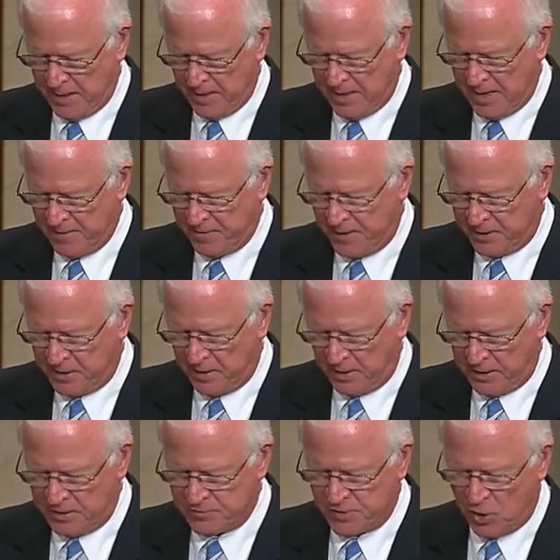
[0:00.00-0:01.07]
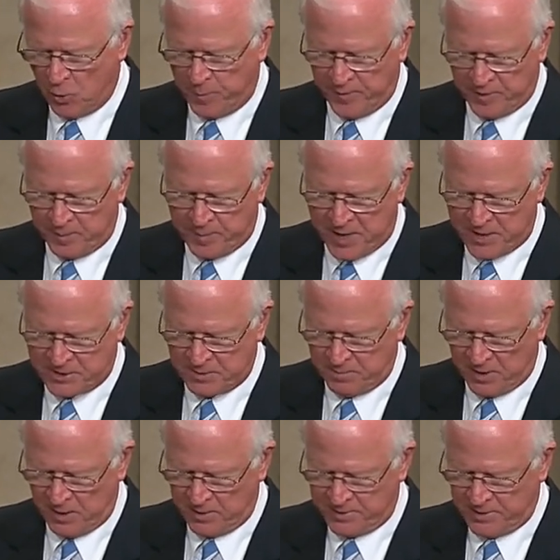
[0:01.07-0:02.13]
I think it leaves open the
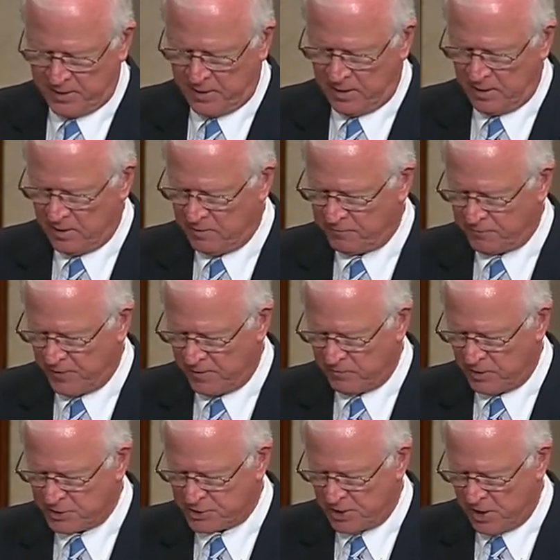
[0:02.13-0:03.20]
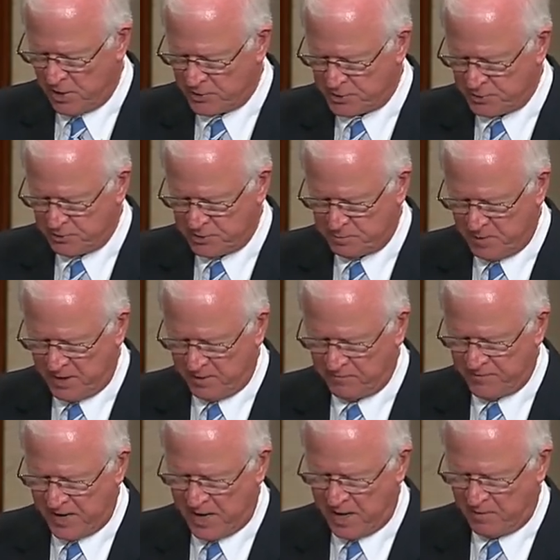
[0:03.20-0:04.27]
possibility of frivolous lawsuits being
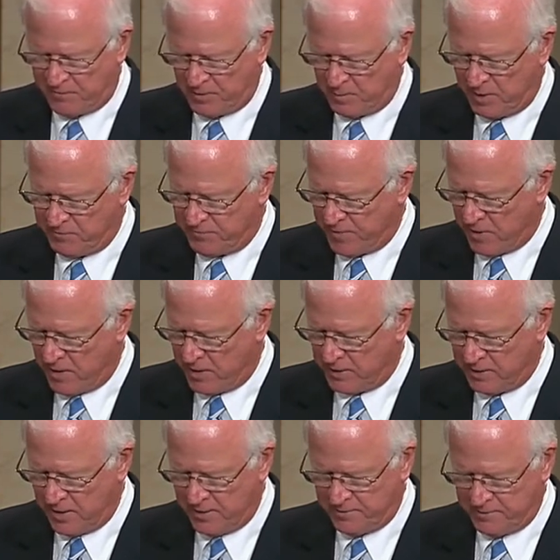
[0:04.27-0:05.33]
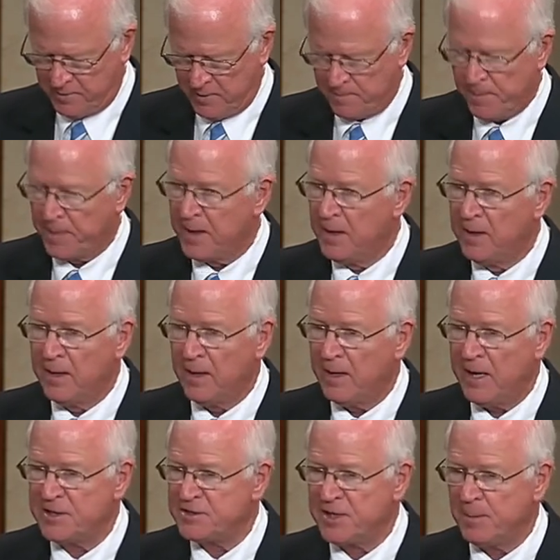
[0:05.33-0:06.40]
filed from a foreign country,
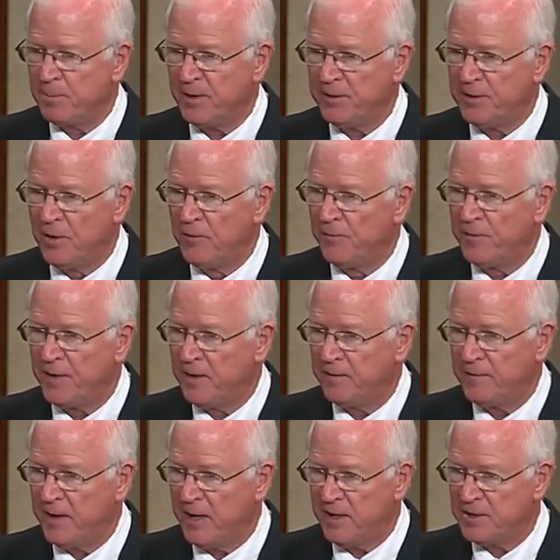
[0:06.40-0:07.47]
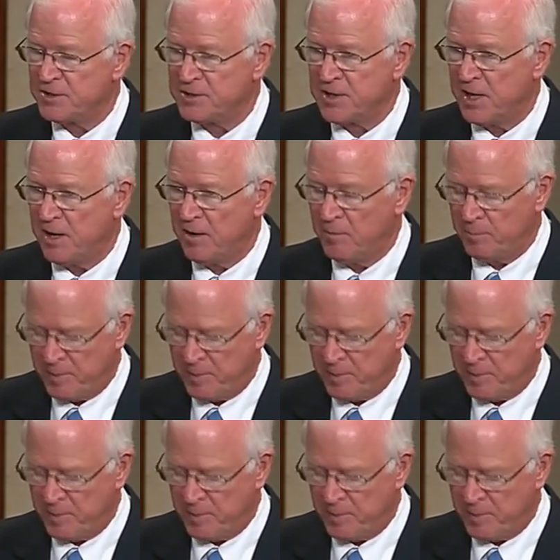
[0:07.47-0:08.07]
and I simply don't think that is sound